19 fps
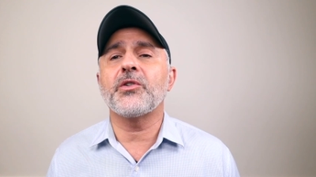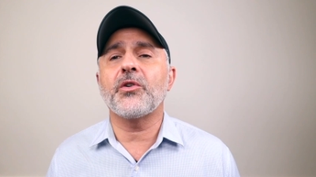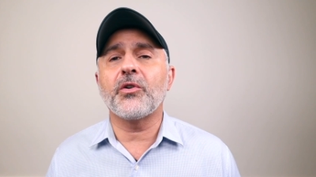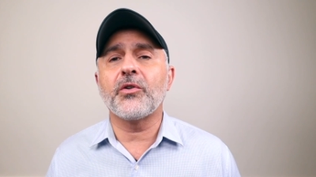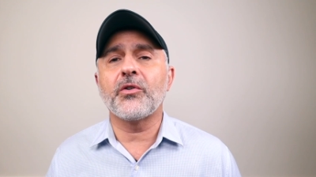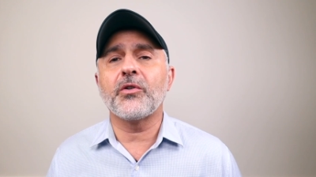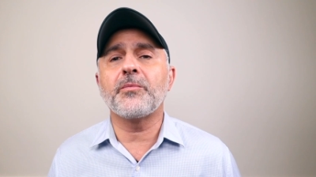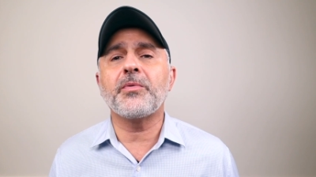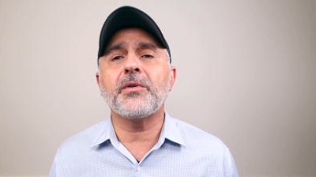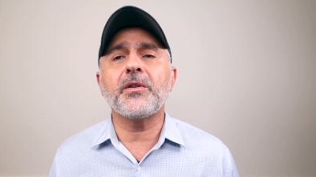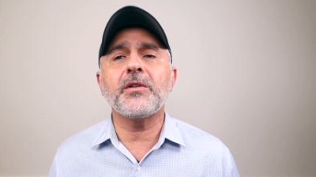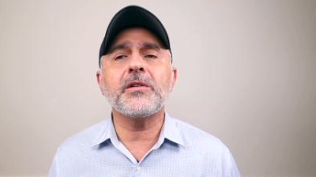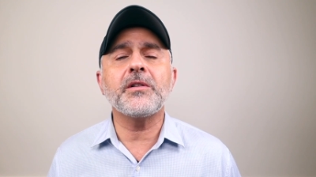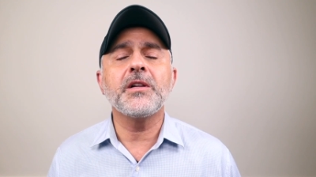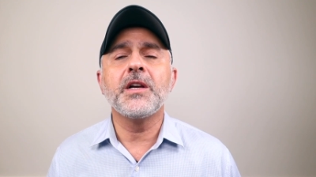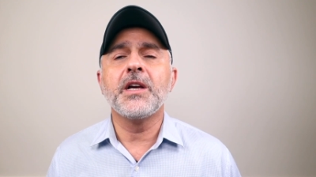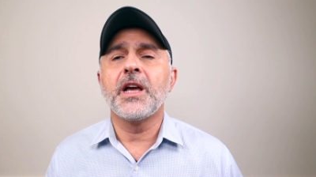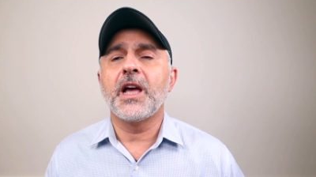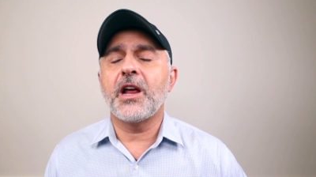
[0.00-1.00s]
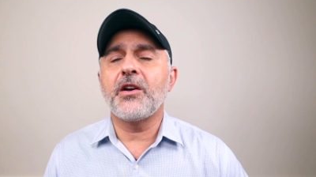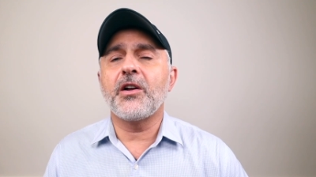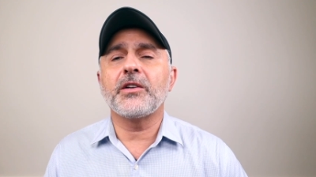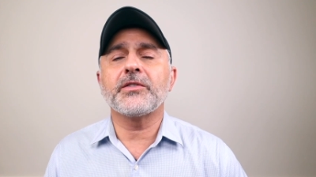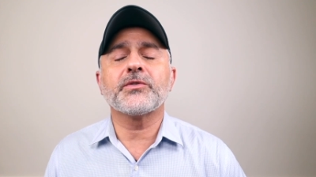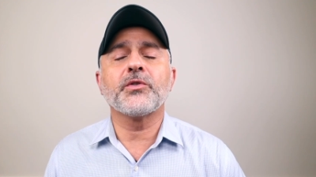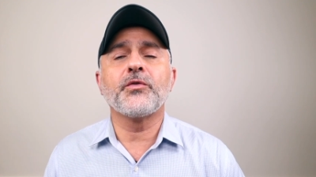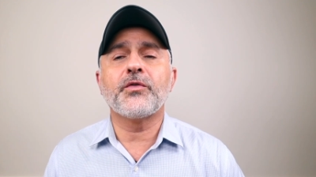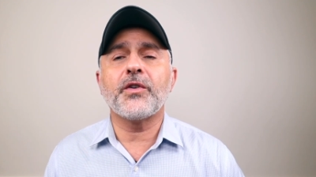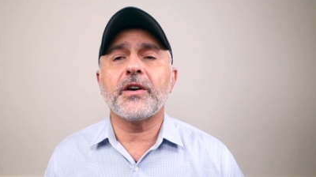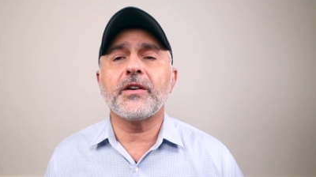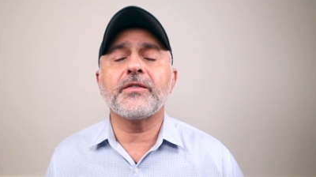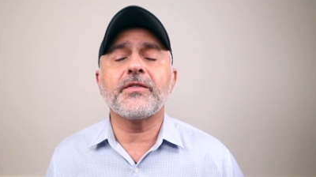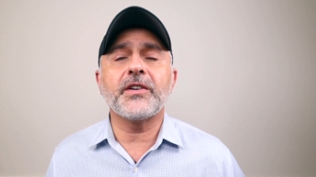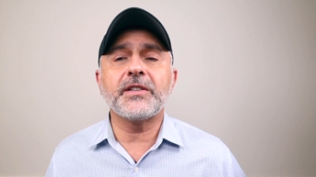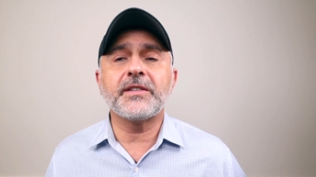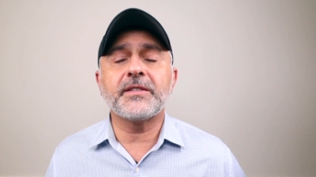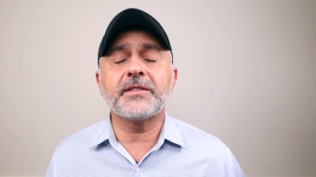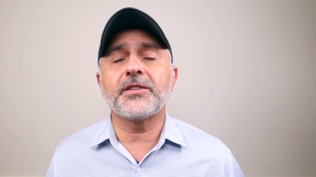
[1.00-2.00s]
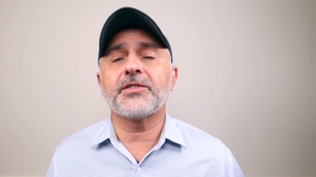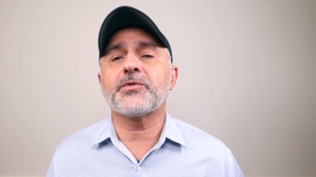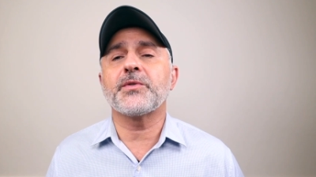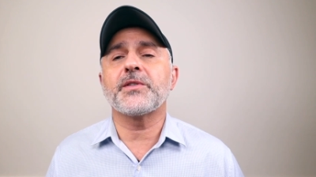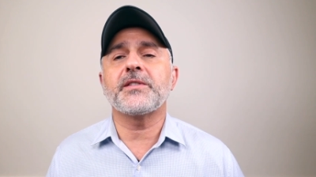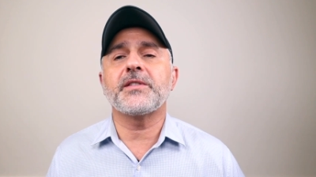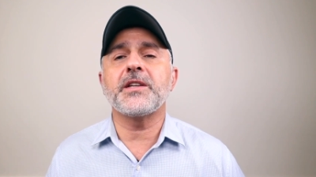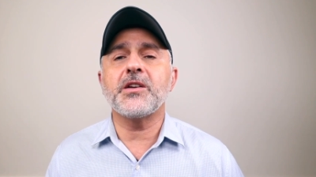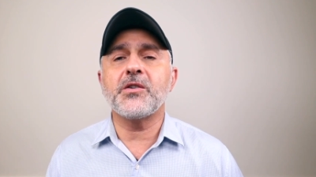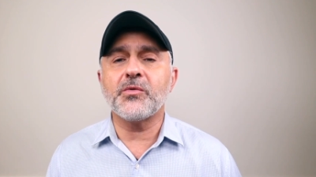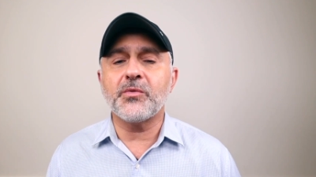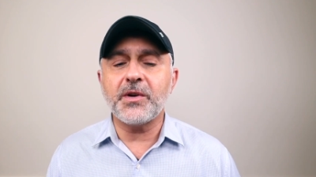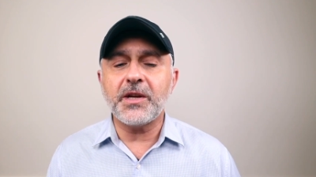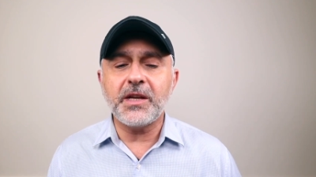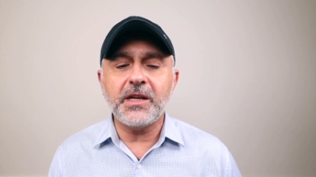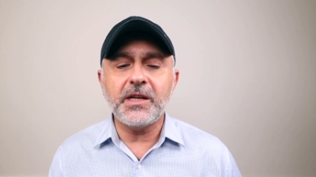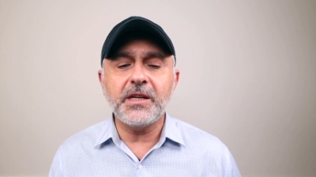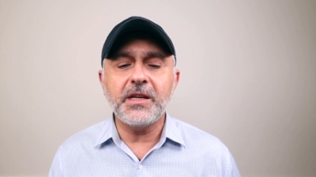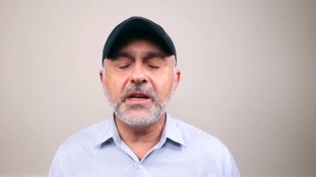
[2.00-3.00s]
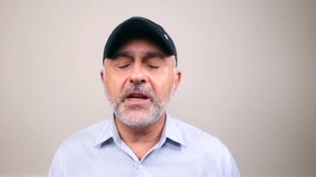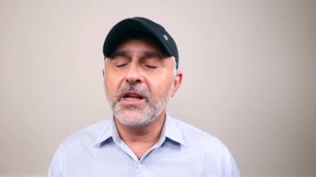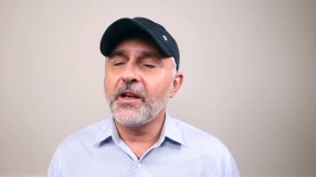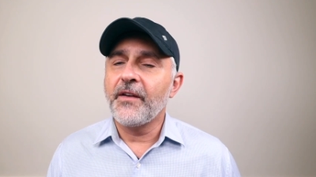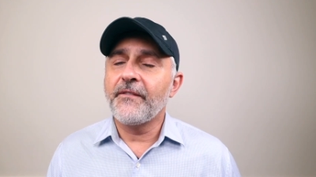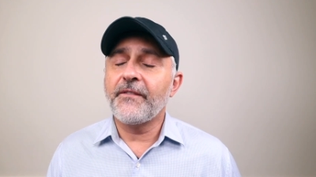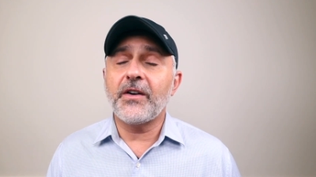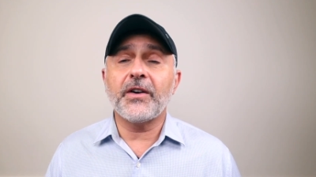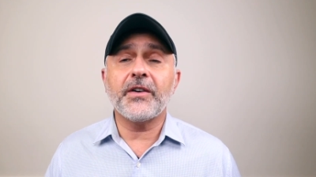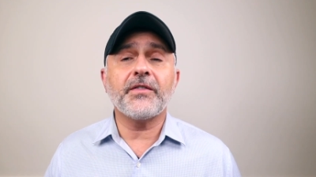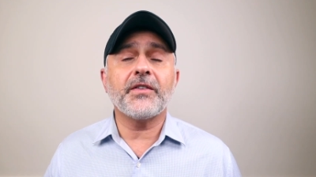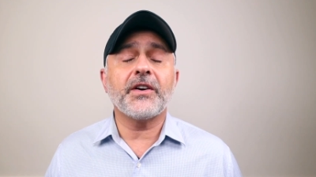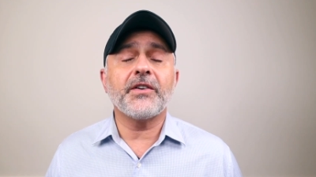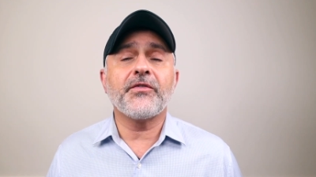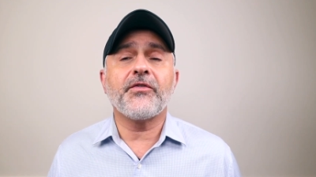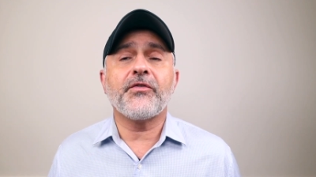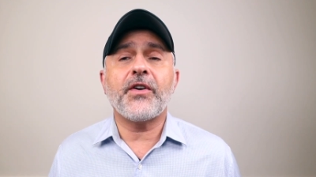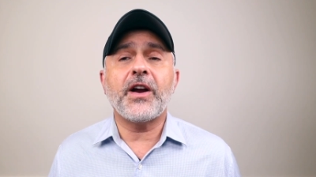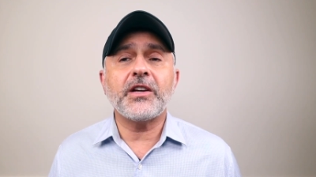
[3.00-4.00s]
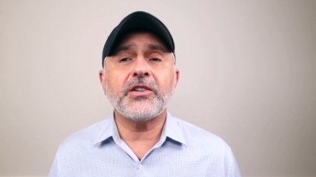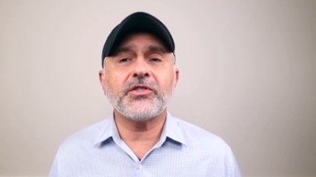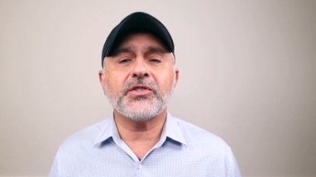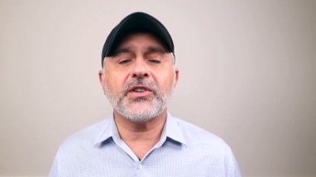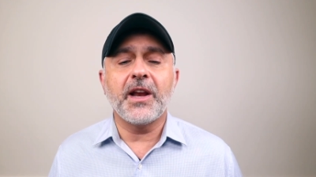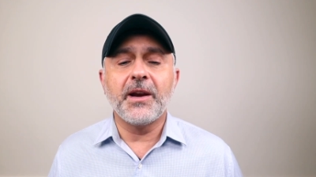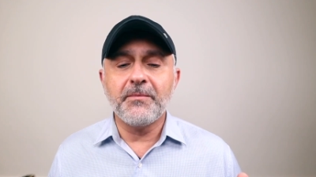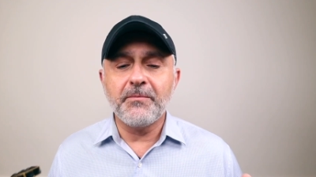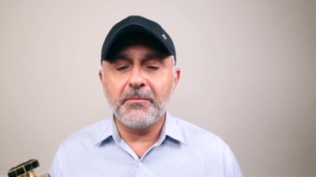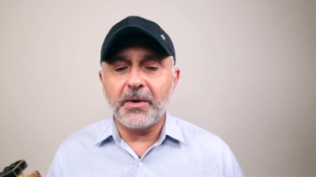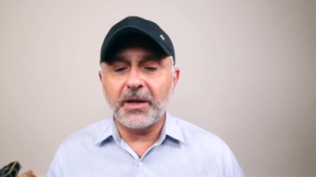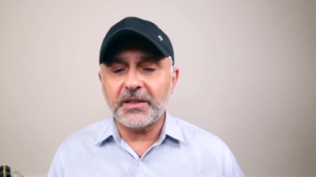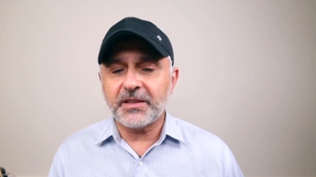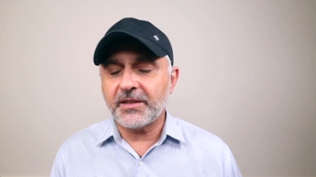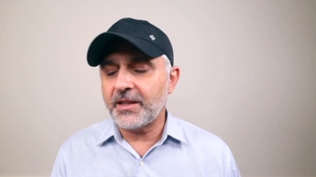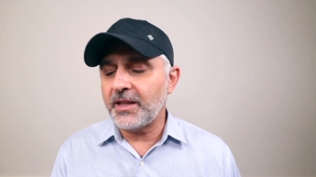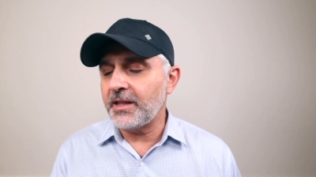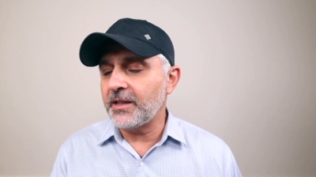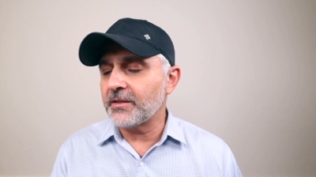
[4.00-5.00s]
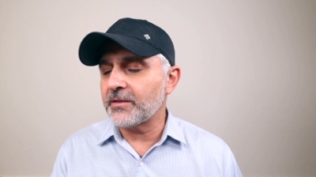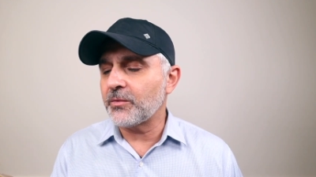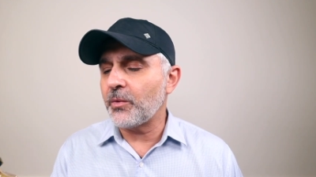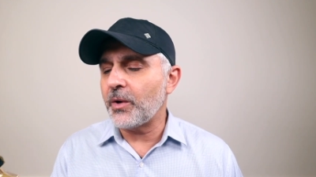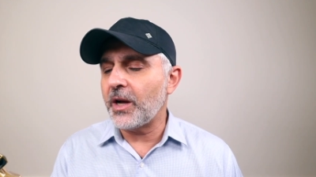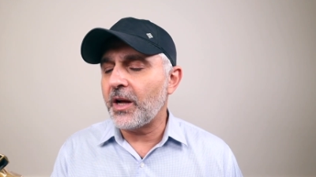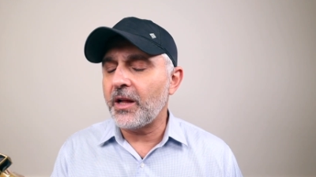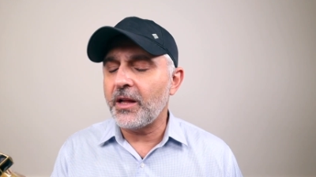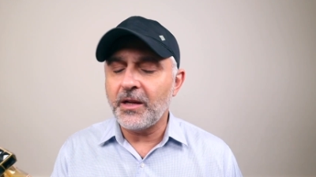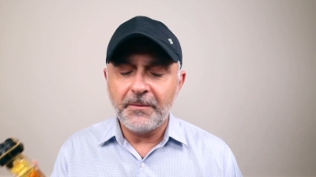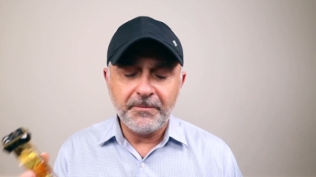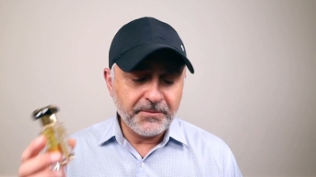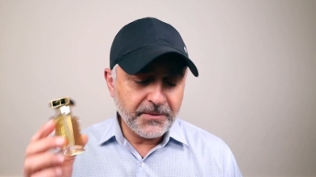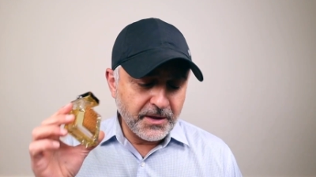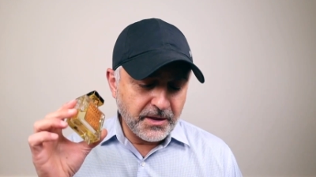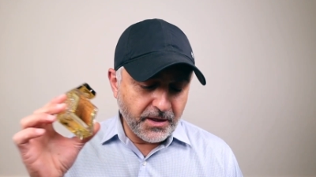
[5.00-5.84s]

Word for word: and herbal and also very, very citrusy green, very, very fresh and musky as well.